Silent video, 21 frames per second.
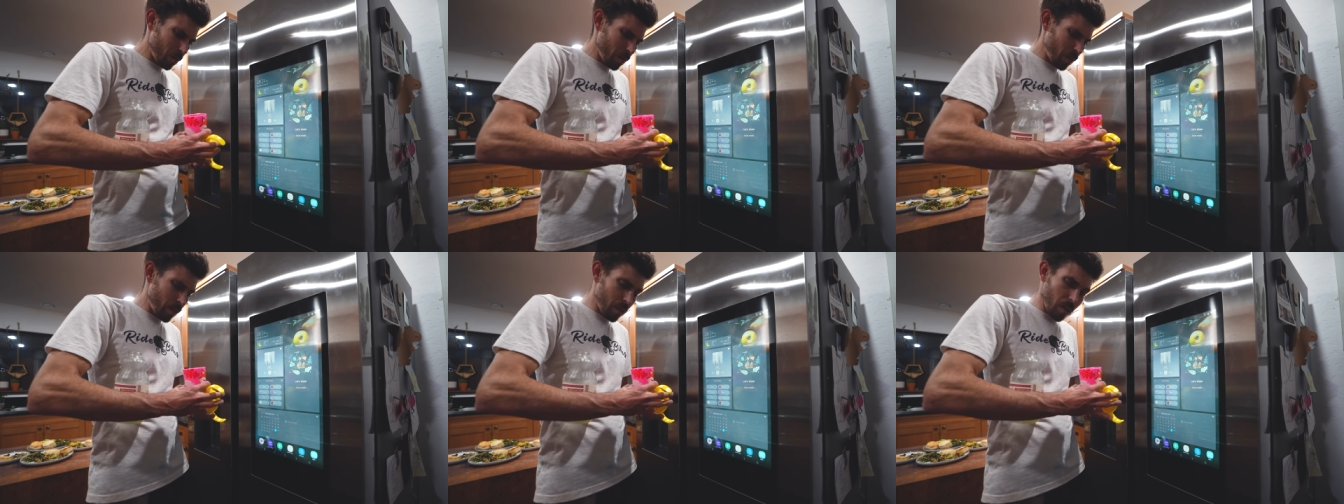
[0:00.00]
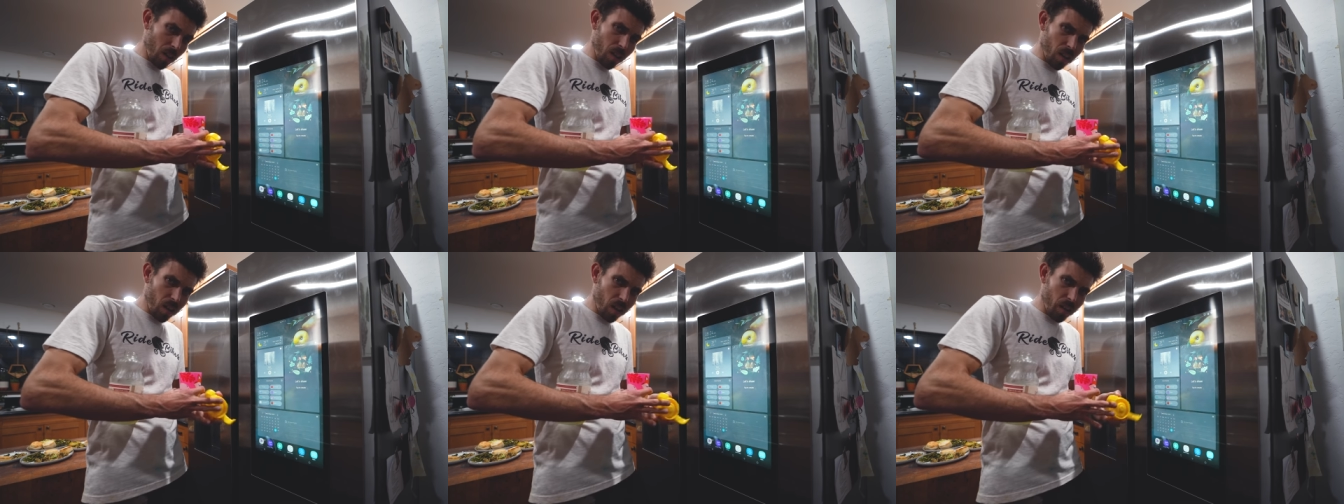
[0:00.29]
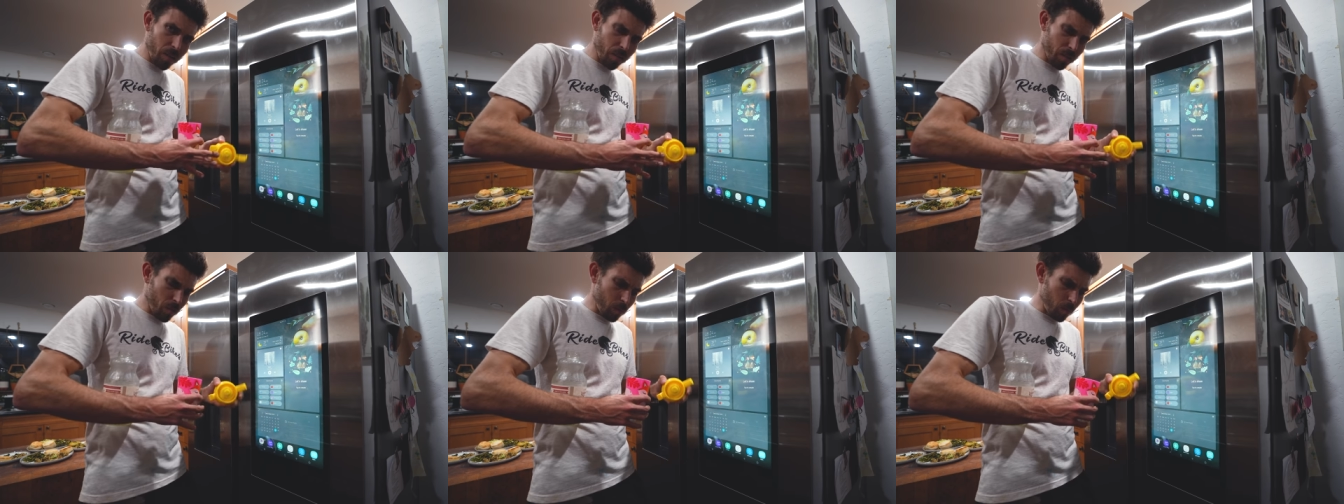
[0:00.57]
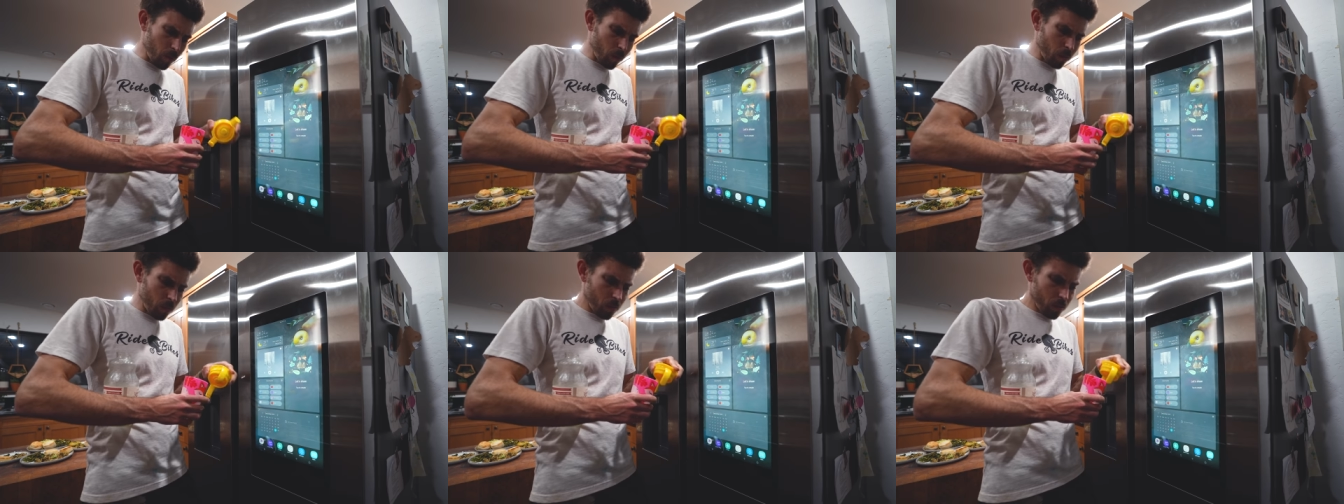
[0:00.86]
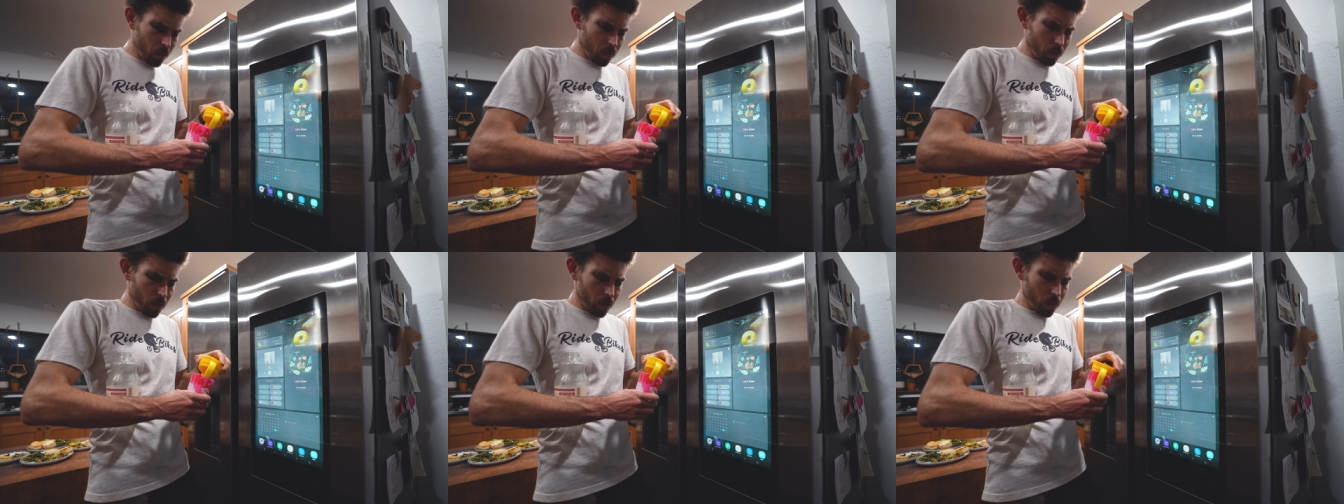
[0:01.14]
It's uncomfortable,
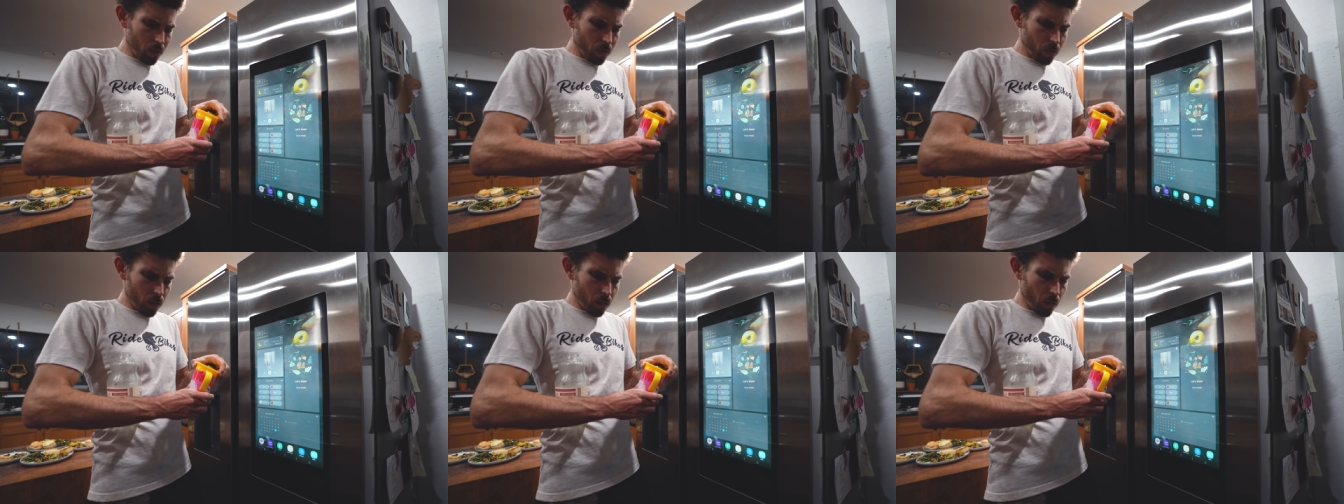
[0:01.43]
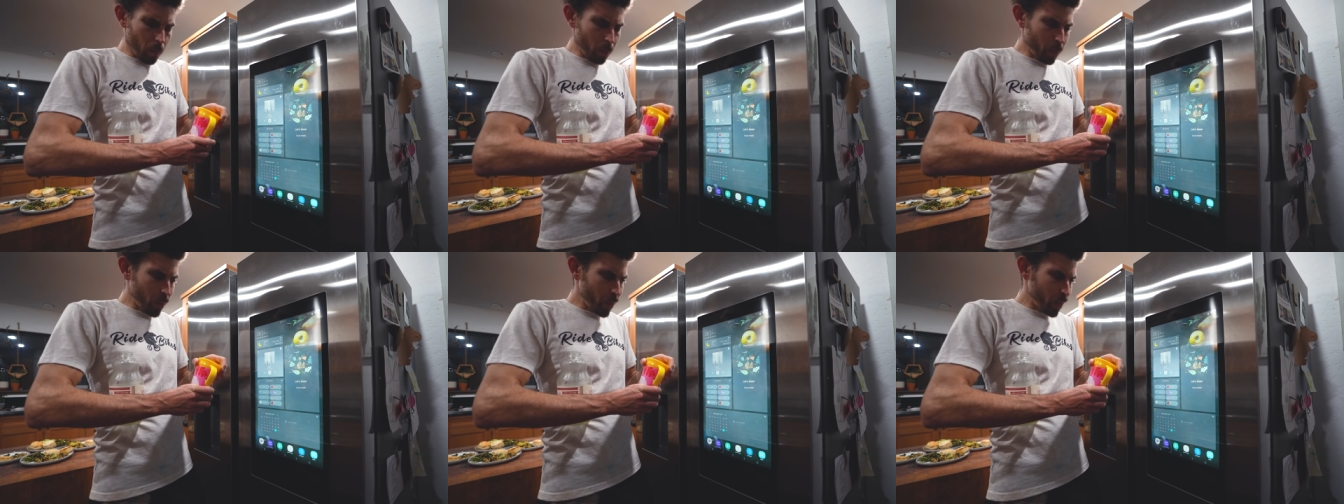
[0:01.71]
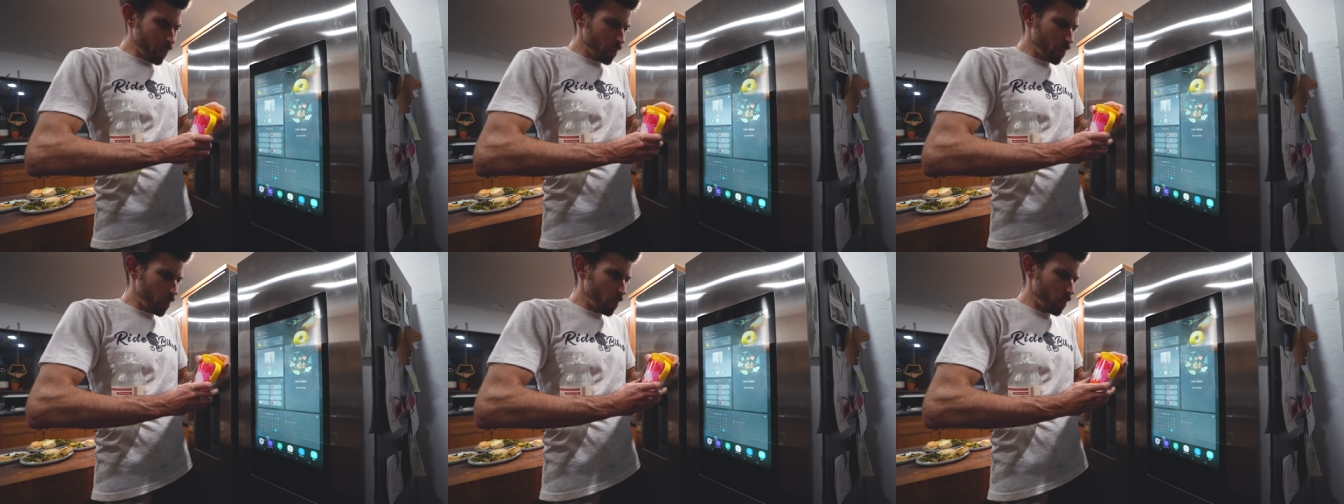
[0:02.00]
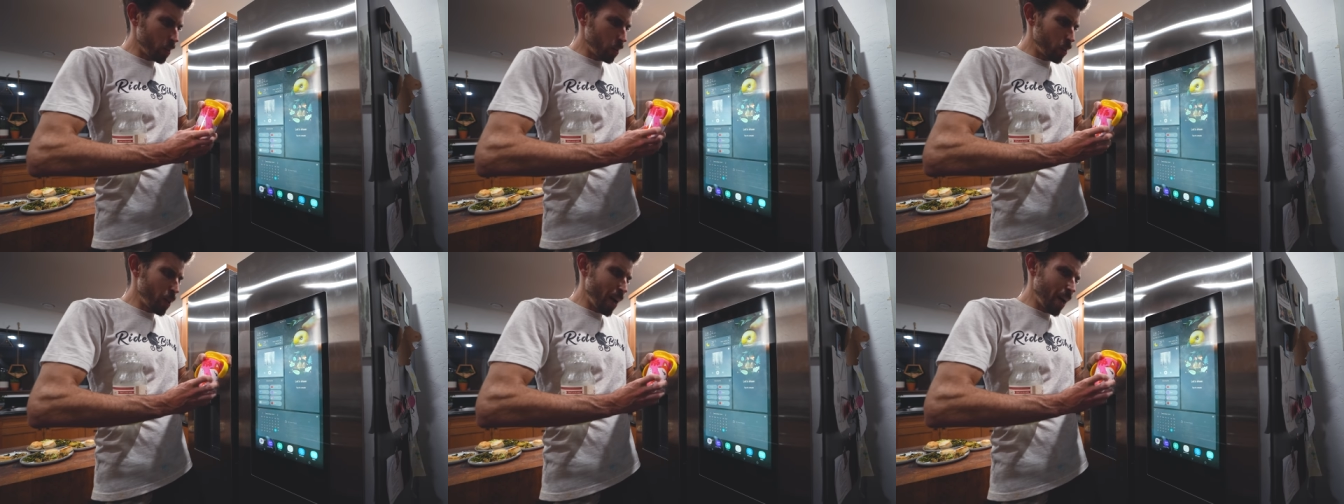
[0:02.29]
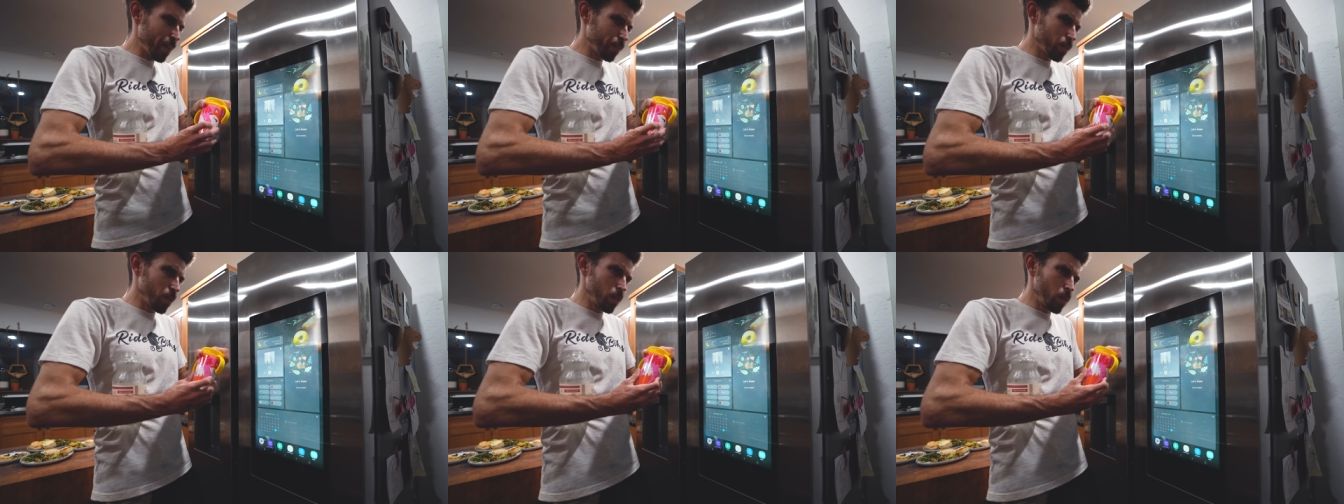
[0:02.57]
but you
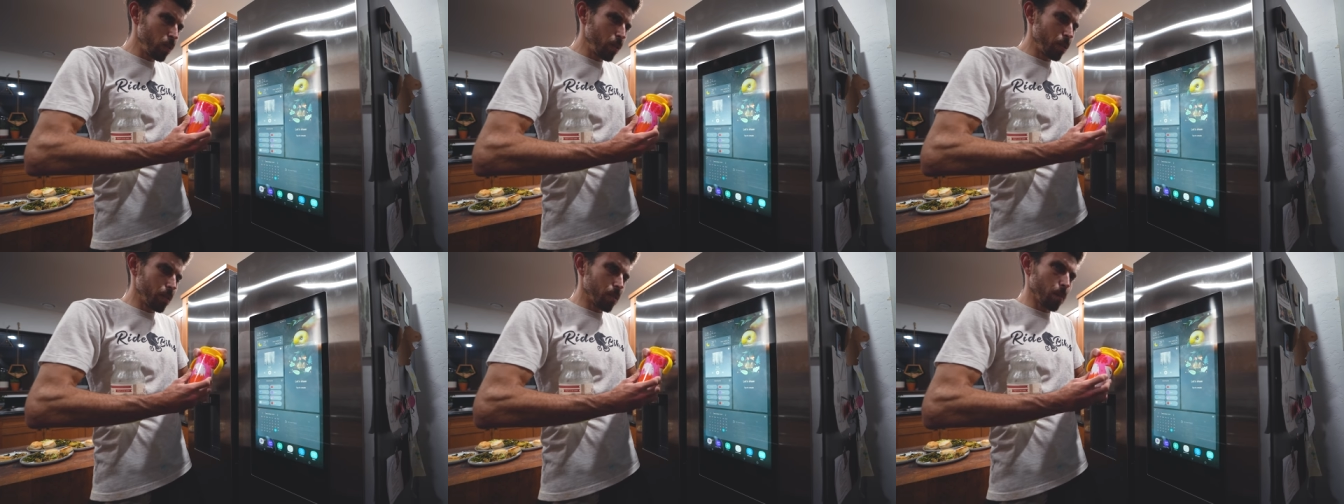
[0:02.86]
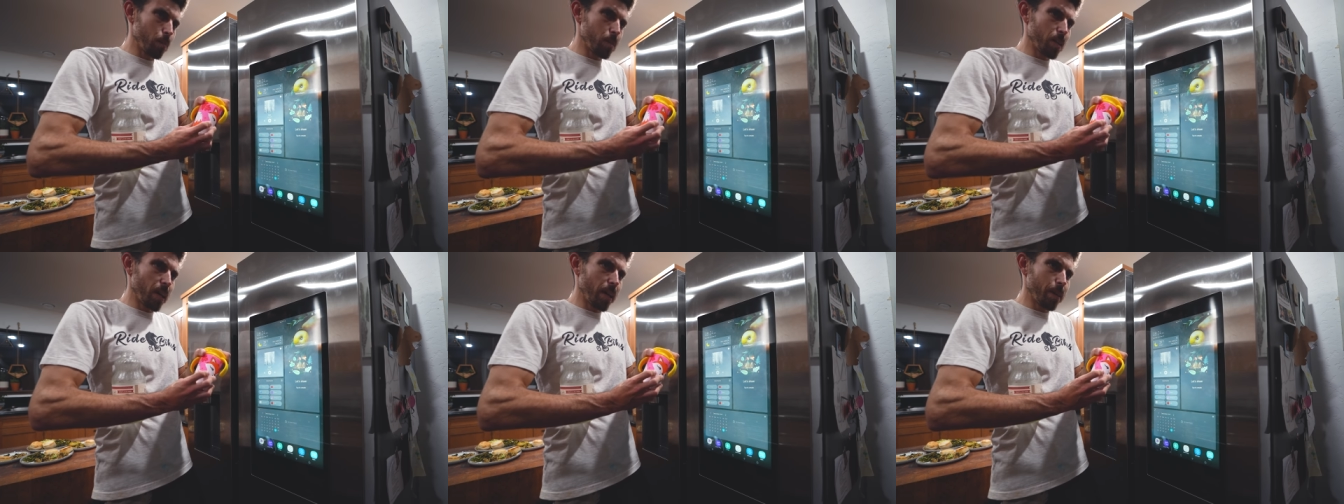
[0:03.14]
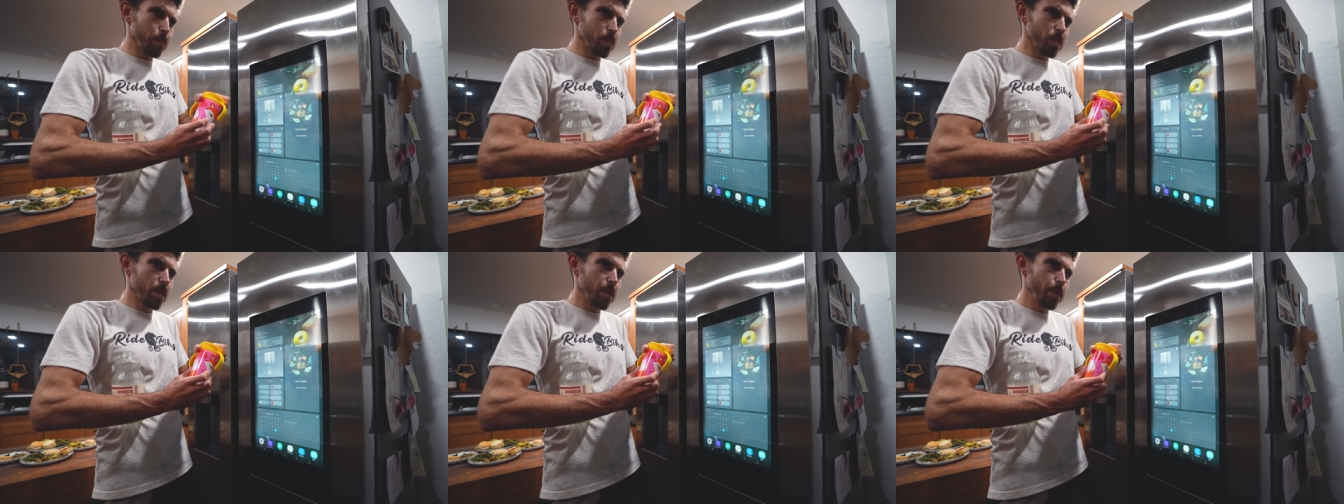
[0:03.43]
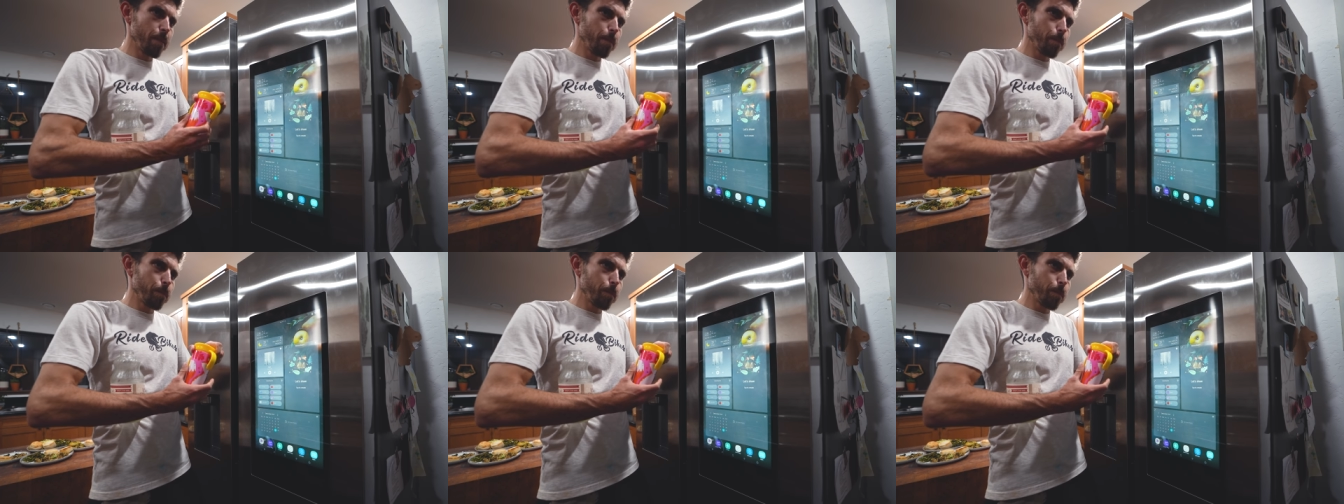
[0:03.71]
have to do it sometimes.